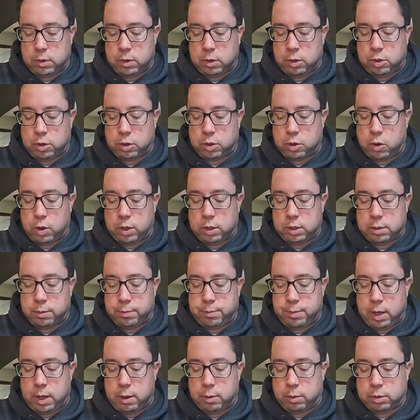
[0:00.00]
you're going to
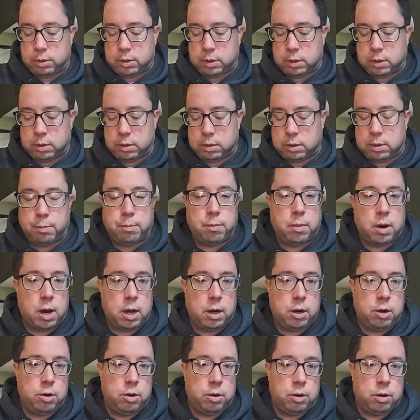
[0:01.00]
be able to
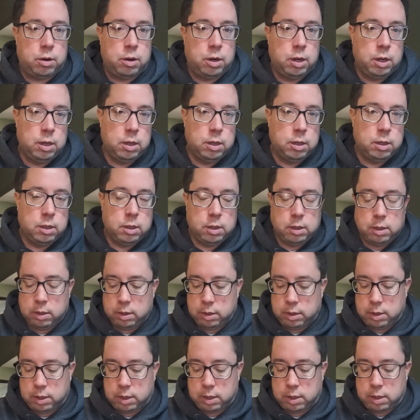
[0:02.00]
monitor
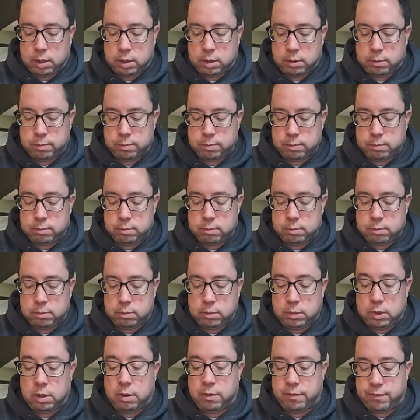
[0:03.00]
the
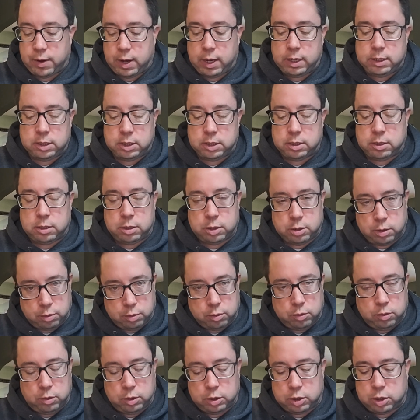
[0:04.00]
devices
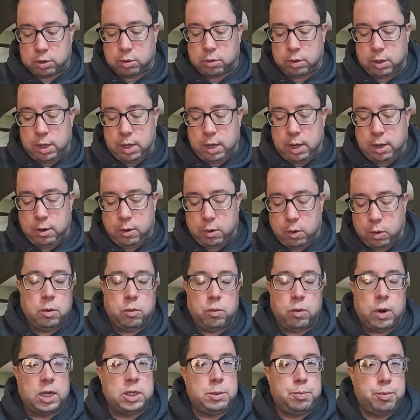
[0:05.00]
through the screen.
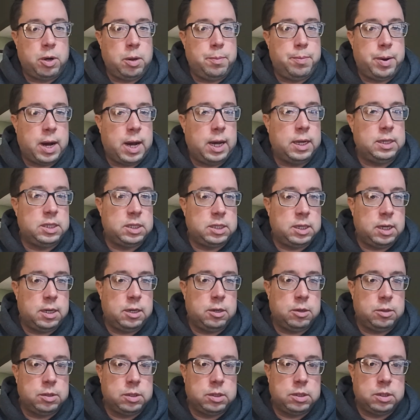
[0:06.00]
Raspberry Pi
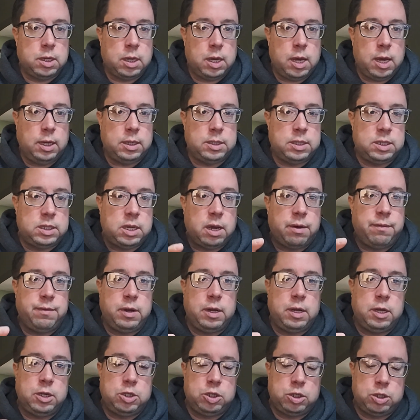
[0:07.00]
sells a
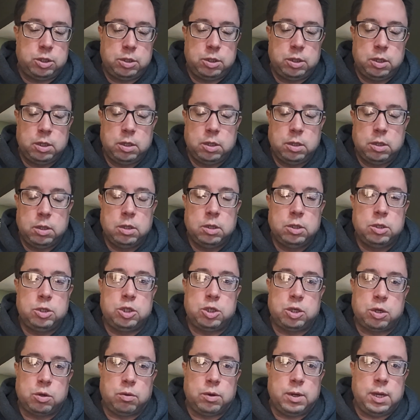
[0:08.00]
7-inch
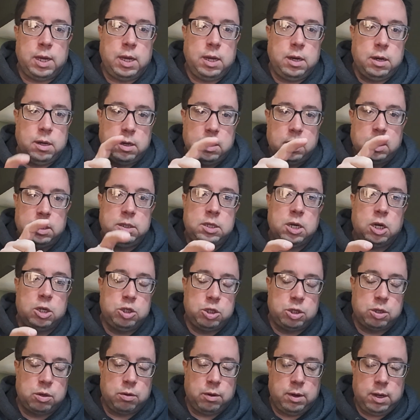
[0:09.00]
screen,
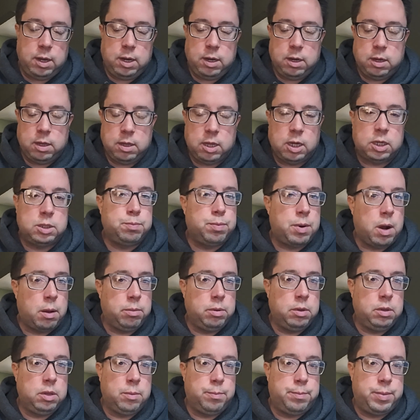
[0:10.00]
touch screen. That's
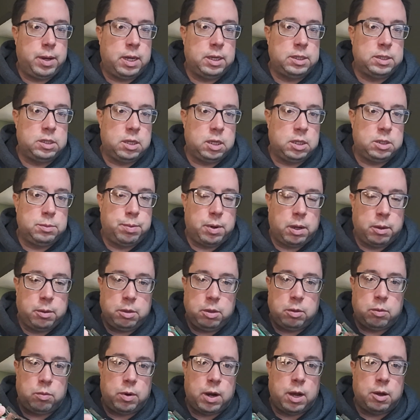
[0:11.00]
probably the best. That's probably
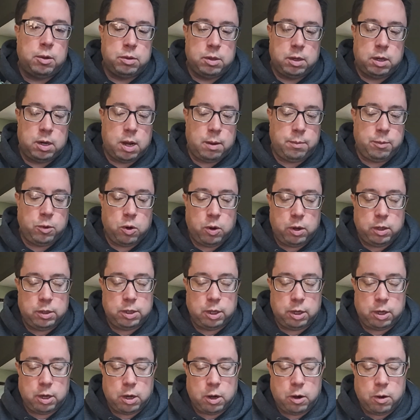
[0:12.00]
the route that I'm going
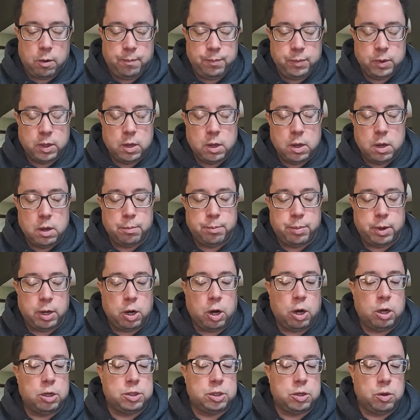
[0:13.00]
to go. But
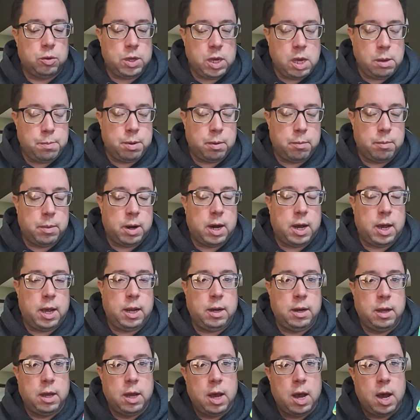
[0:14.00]
also keep in
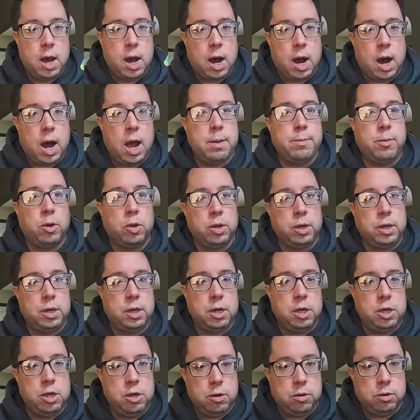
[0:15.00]
mind, I'm only going
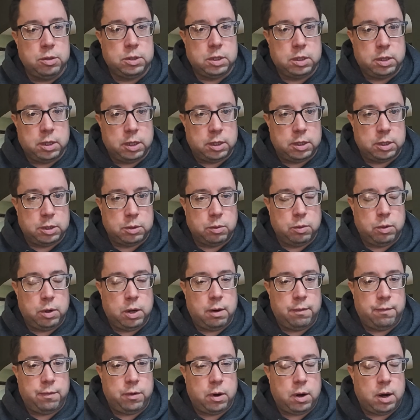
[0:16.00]
to use this
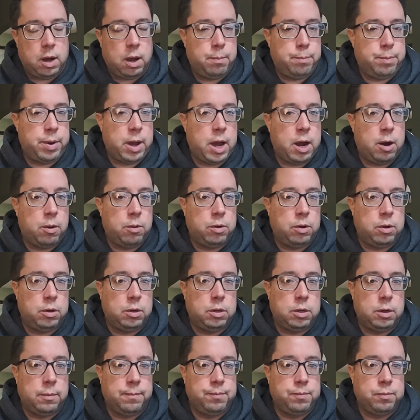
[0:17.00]
whenever I'm
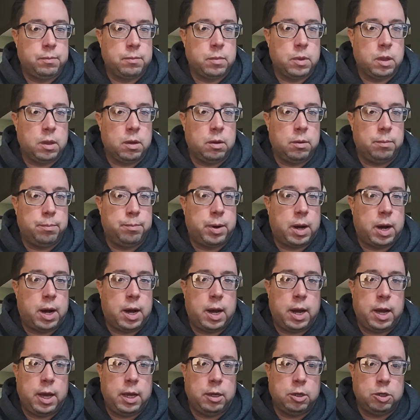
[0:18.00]
powered
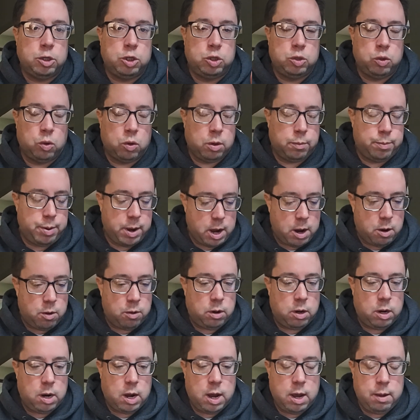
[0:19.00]
by shore
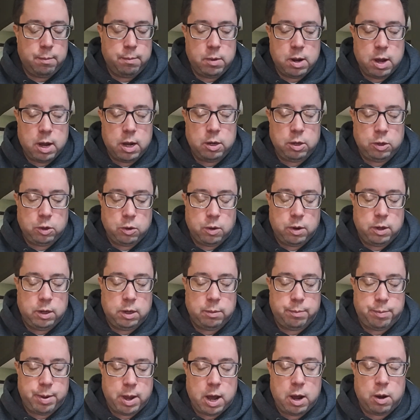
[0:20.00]
power. I'm not going
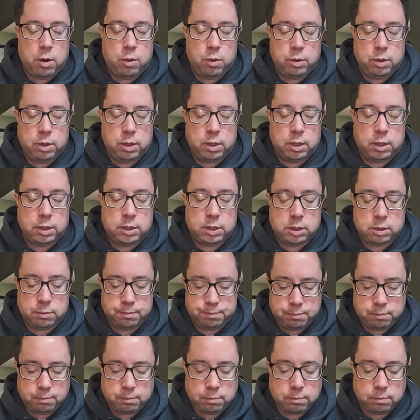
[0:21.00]
to power this